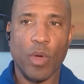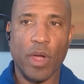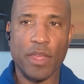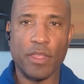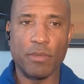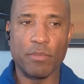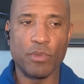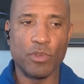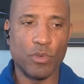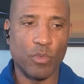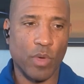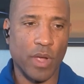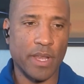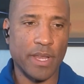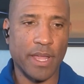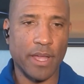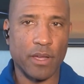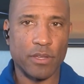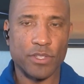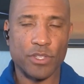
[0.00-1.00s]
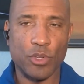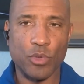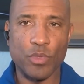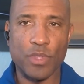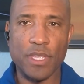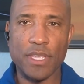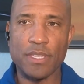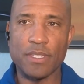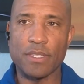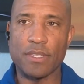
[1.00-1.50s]
Why the moon? Why now?
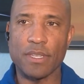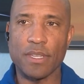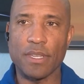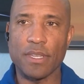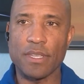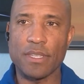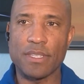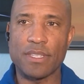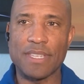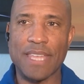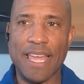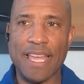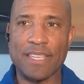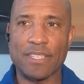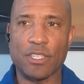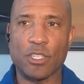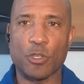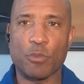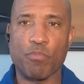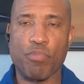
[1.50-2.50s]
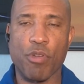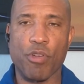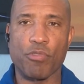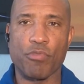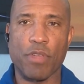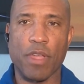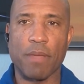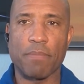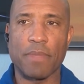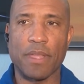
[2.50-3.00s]
So this is NASA's
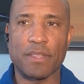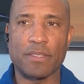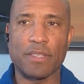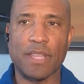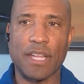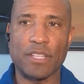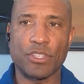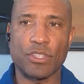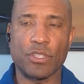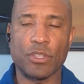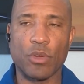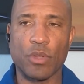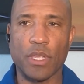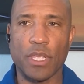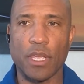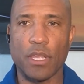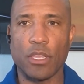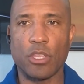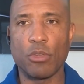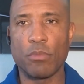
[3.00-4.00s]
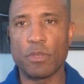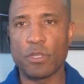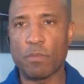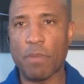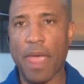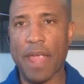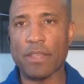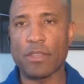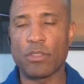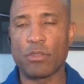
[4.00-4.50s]
program that's not just going to get
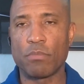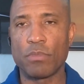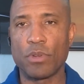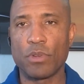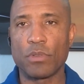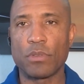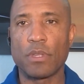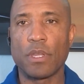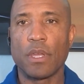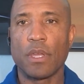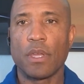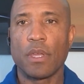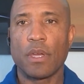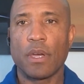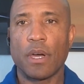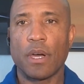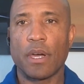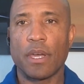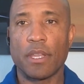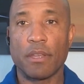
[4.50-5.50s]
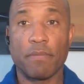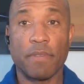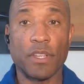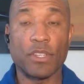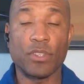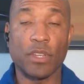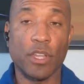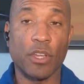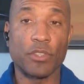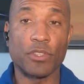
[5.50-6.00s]
humans back to the moon uh, and
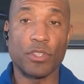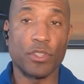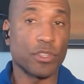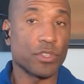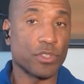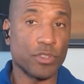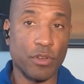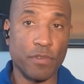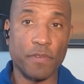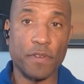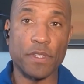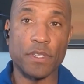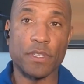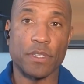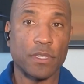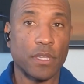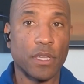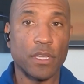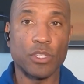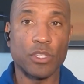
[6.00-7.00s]
eventually onto the surface